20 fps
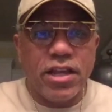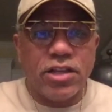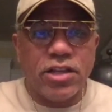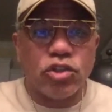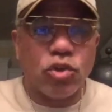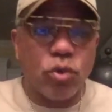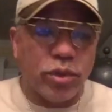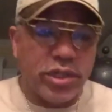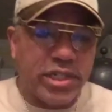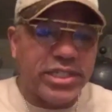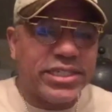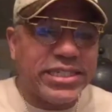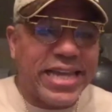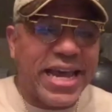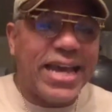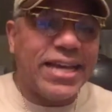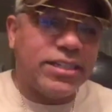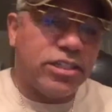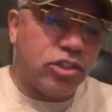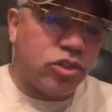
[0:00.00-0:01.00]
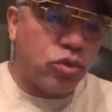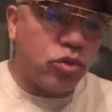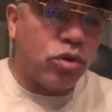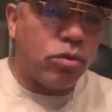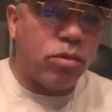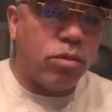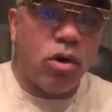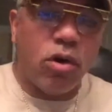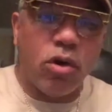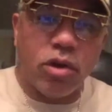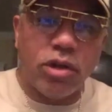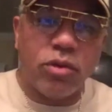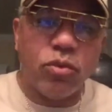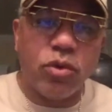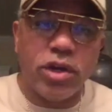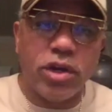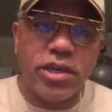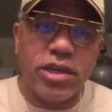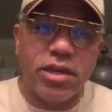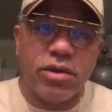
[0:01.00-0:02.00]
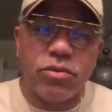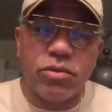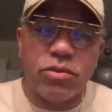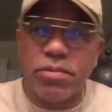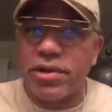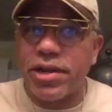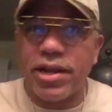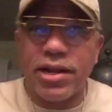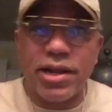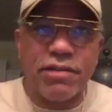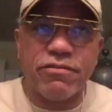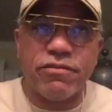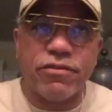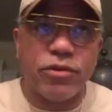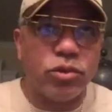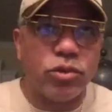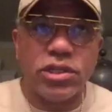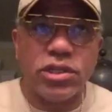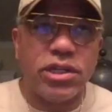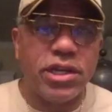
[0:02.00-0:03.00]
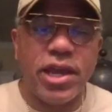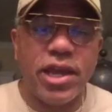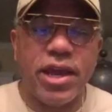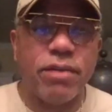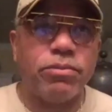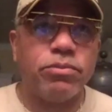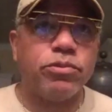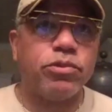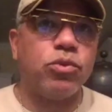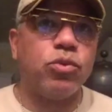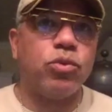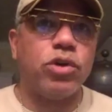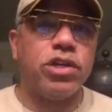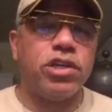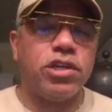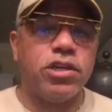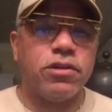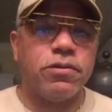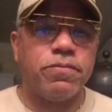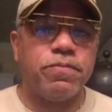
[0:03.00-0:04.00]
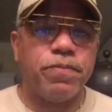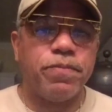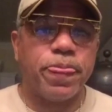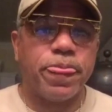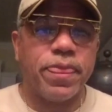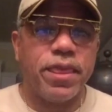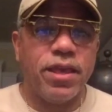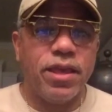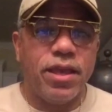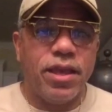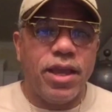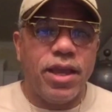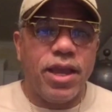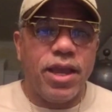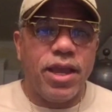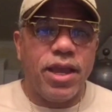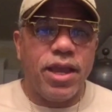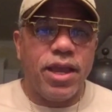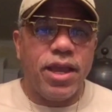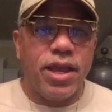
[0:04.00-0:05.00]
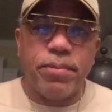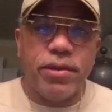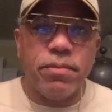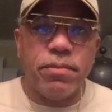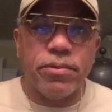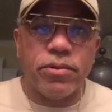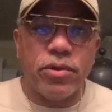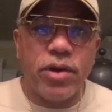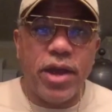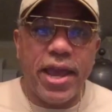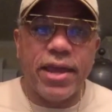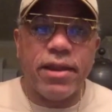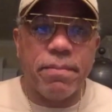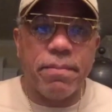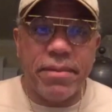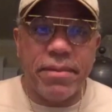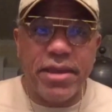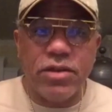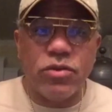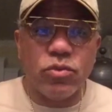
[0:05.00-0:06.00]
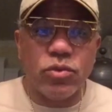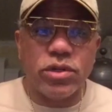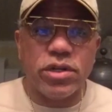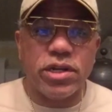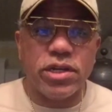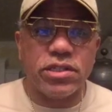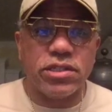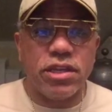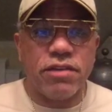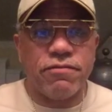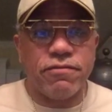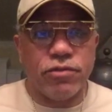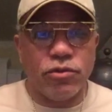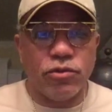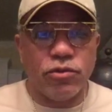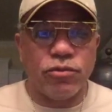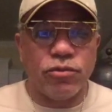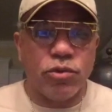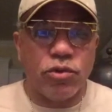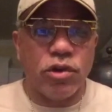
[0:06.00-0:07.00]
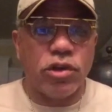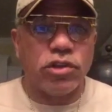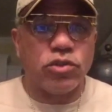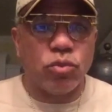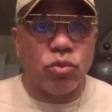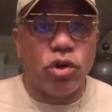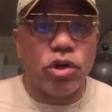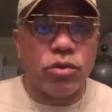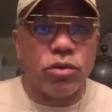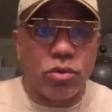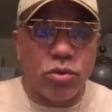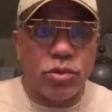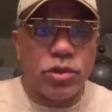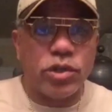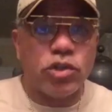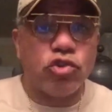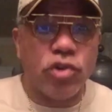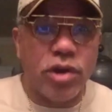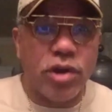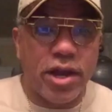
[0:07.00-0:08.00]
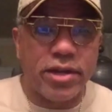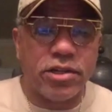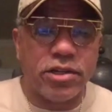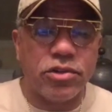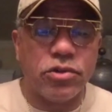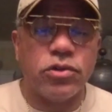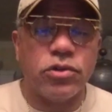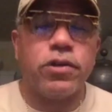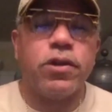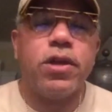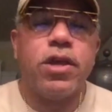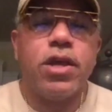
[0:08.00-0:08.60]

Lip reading: So we decided to do them all in 1 year. We put out like 14 albums in 1 year. And the people had a meeting with us. They flew across the water when we were trying to do it.